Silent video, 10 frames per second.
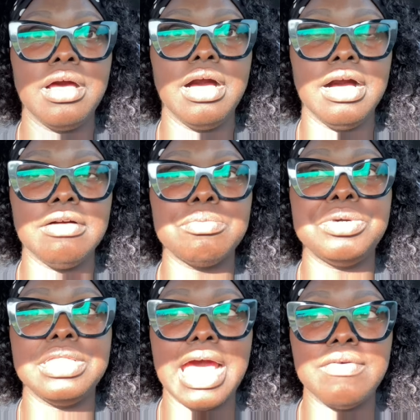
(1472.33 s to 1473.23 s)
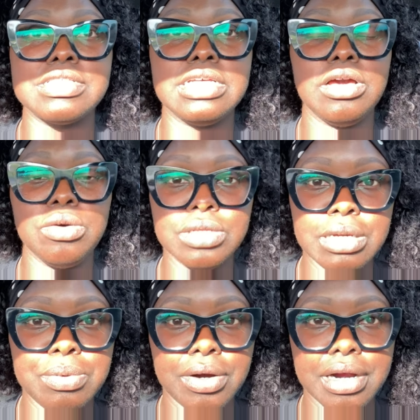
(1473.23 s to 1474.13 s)
Um, but that was the only
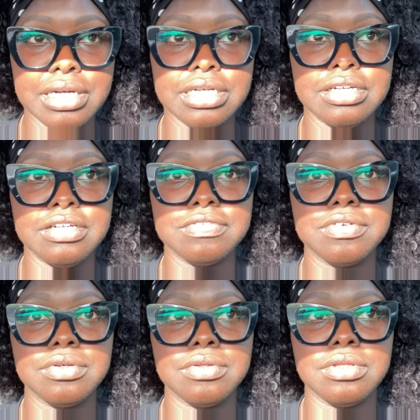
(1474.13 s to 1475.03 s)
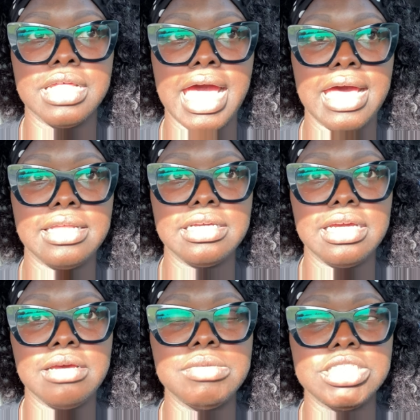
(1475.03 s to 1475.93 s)
part of that
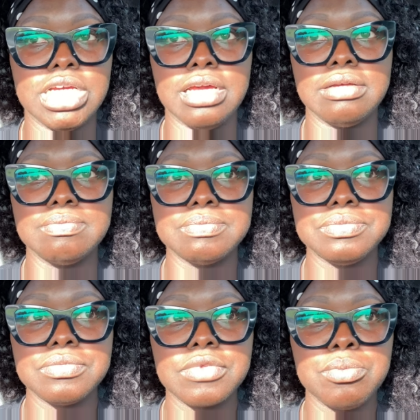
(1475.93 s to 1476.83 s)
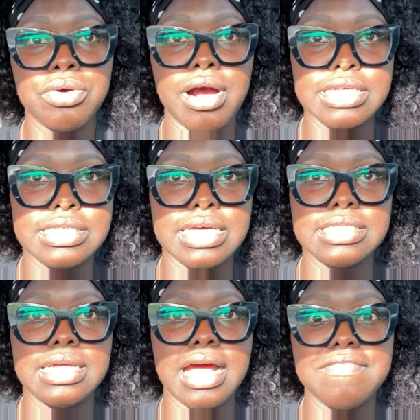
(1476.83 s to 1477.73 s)
imaging process
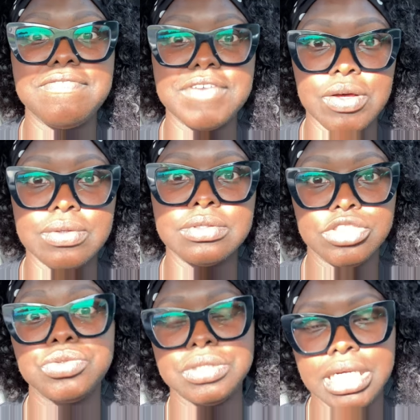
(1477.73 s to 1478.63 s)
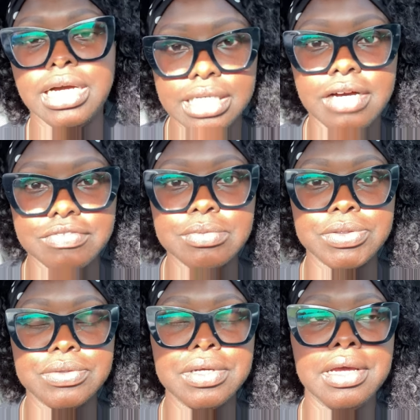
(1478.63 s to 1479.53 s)
that I felt truly
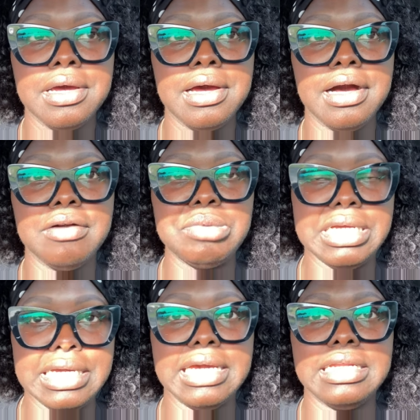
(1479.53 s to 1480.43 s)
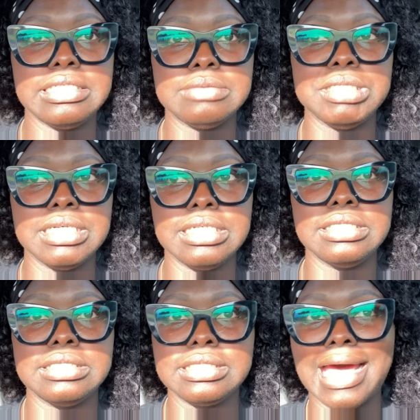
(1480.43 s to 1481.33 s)
uncomfortable. Um, but again, it's
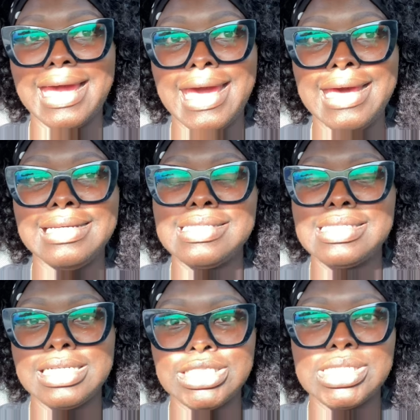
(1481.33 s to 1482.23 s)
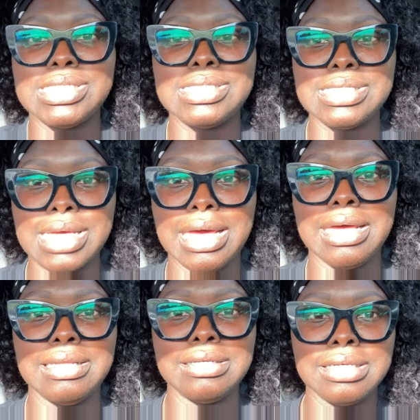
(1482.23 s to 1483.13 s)
because I had incisions
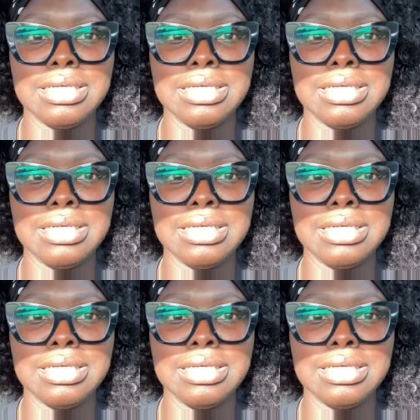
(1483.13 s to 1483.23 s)
and,